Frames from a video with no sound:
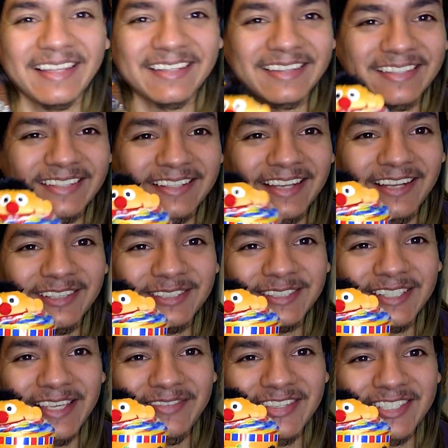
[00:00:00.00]
Like the
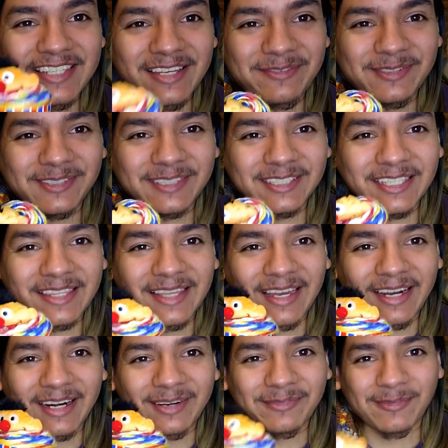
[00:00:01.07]
color scheme is
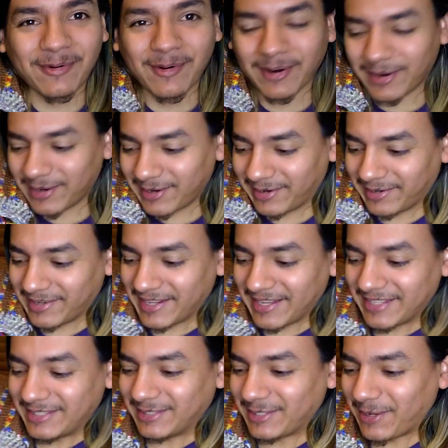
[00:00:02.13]
definitely there for
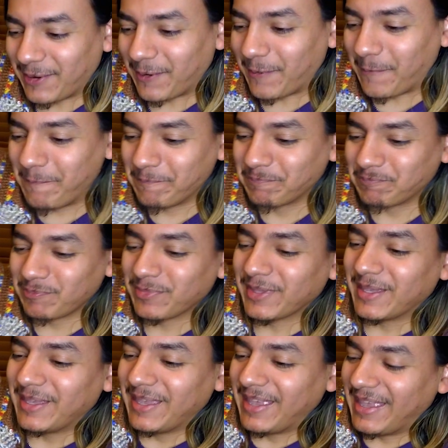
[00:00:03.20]
Ernie. So
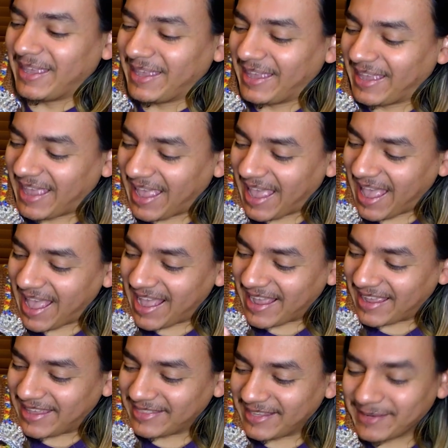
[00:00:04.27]

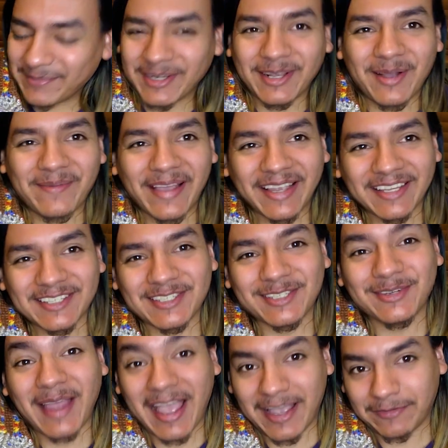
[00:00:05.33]
I think I'm going to go back
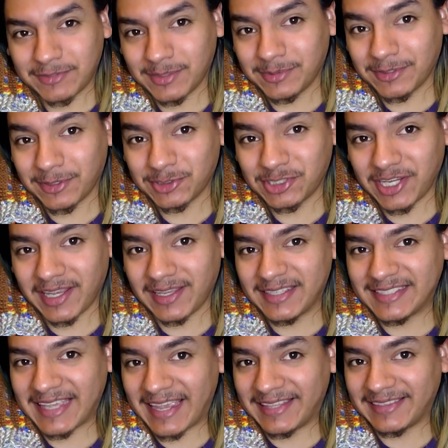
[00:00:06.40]
and do half double
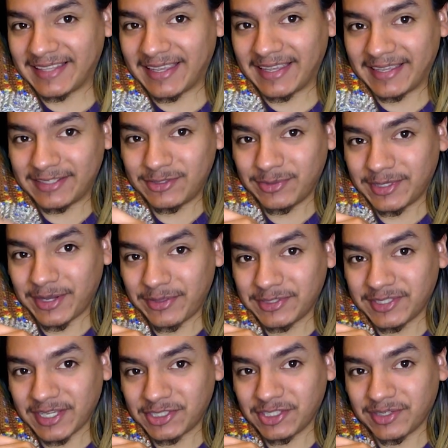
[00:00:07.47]
crochets and then do
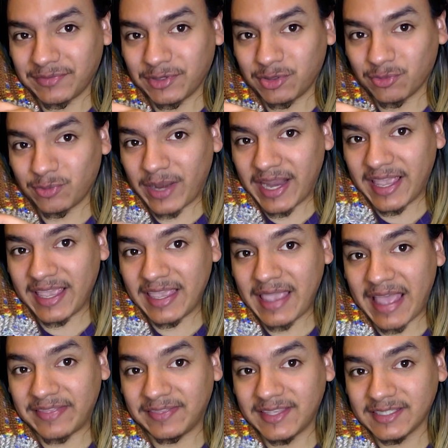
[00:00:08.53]
another section of the
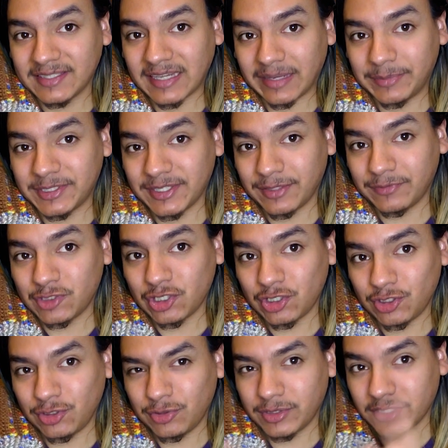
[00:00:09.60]
gray. And this time, instead
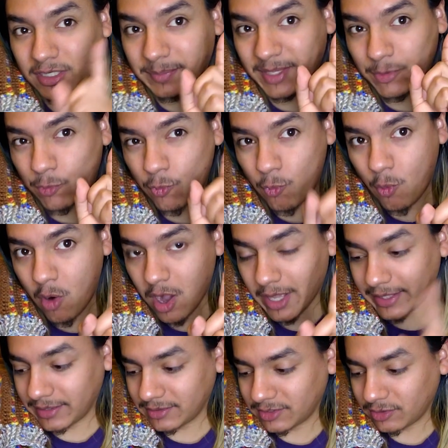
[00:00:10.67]
of 2, it's going to be
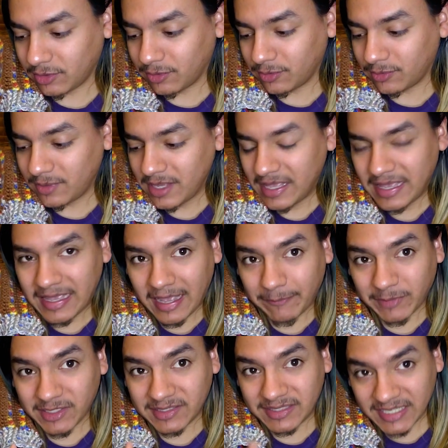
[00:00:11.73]
1. So
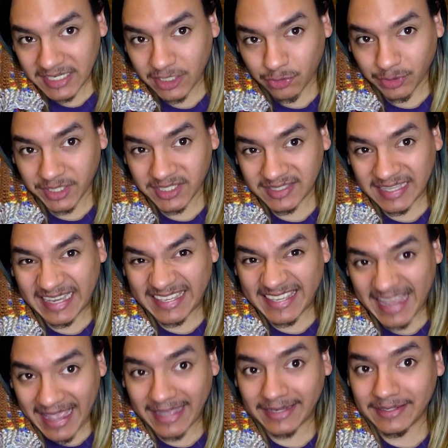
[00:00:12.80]
I'm going to decrease
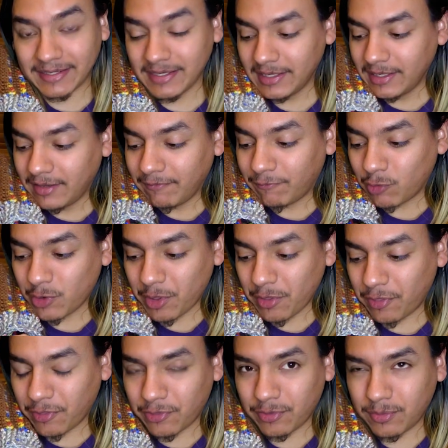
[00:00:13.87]
again
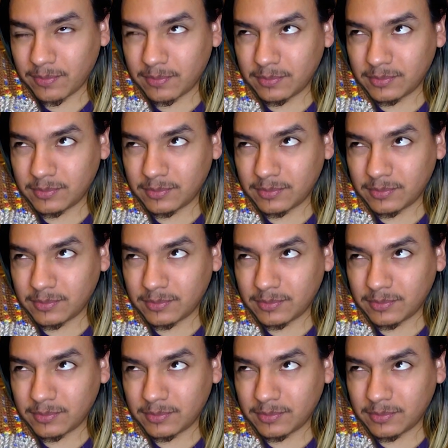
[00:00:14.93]
for the